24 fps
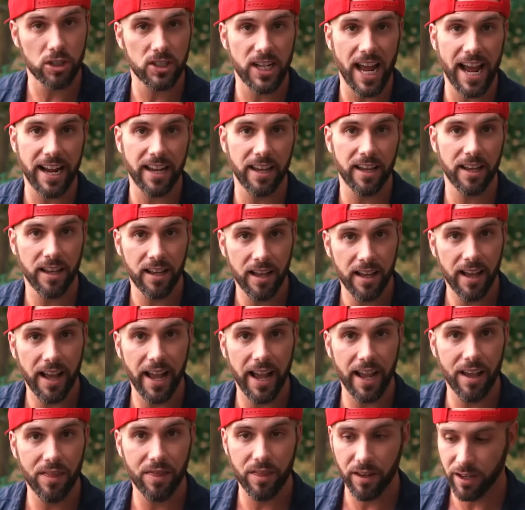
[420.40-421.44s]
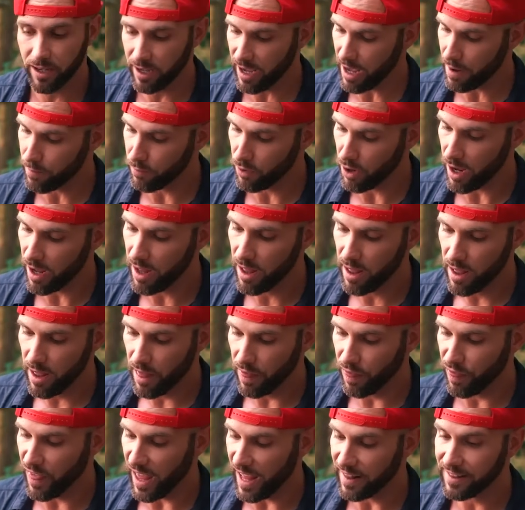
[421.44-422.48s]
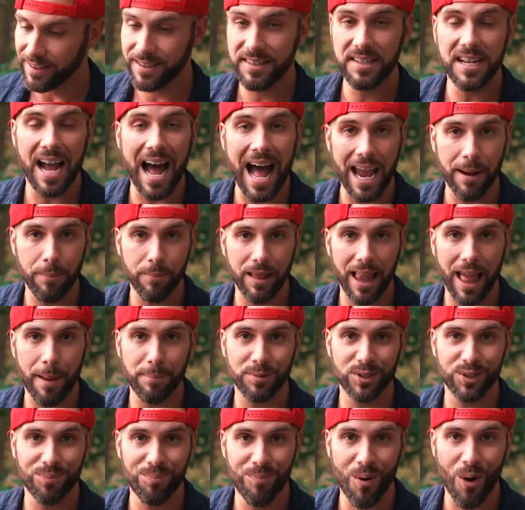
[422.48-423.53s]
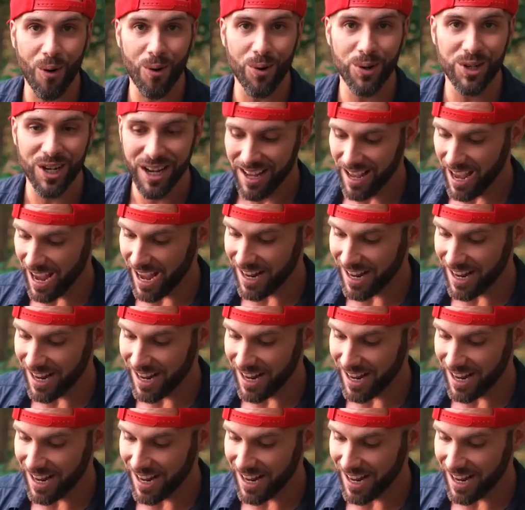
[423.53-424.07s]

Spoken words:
stacking in the camera, then time-lapse mode,